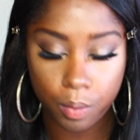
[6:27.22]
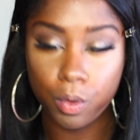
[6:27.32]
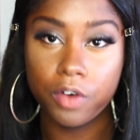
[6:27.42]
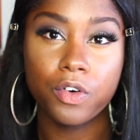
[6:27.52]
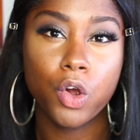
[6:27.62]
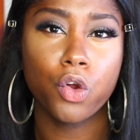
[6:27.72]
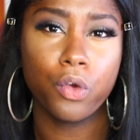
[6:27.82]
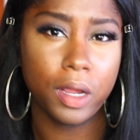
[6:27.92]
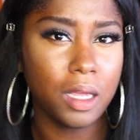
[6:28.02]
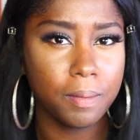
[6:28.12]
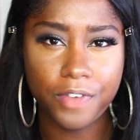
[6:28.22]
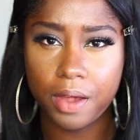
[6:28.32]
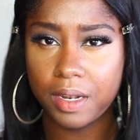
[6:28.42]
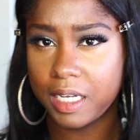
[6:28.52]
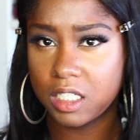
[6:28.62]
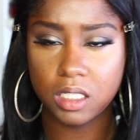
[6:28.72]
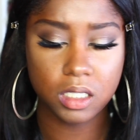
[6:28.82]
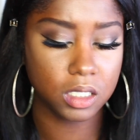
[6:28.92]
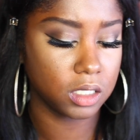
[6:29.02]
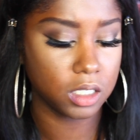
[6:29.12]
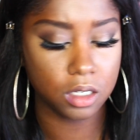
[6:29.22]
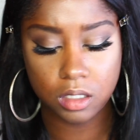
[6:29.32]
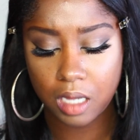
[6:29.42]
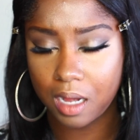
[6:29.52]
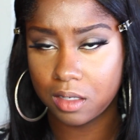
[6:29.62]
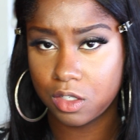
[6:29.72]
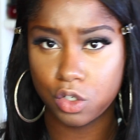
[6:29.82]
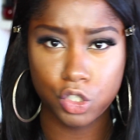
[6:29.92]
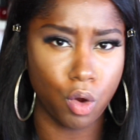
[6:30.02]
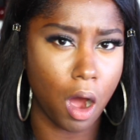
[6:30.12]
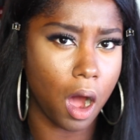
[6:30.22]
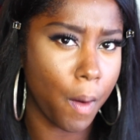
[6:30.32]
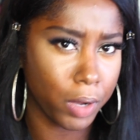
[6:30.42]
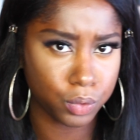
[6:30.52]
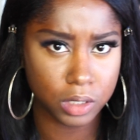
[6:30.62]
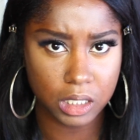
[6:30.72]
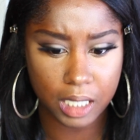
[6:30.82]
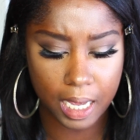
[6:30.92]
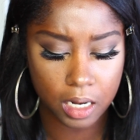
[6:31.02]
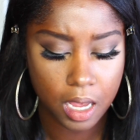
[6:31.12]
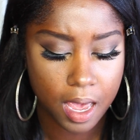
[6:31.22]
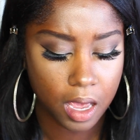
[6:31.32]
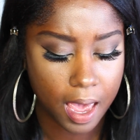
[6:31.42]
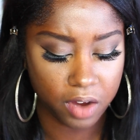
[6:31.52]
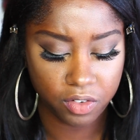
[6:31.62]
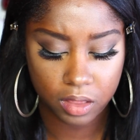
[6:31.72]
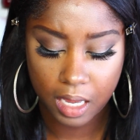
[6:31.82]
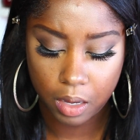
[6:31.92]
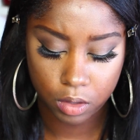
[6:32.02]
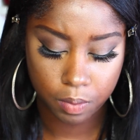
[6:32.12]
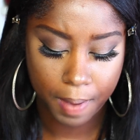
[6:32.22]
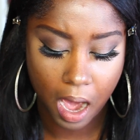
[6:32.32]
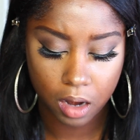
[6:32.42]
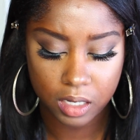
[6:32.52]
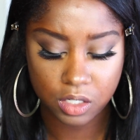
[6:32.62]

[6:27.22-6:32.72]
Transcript: And with cream foundations, concealers, contours, you always want to set everything with the powder.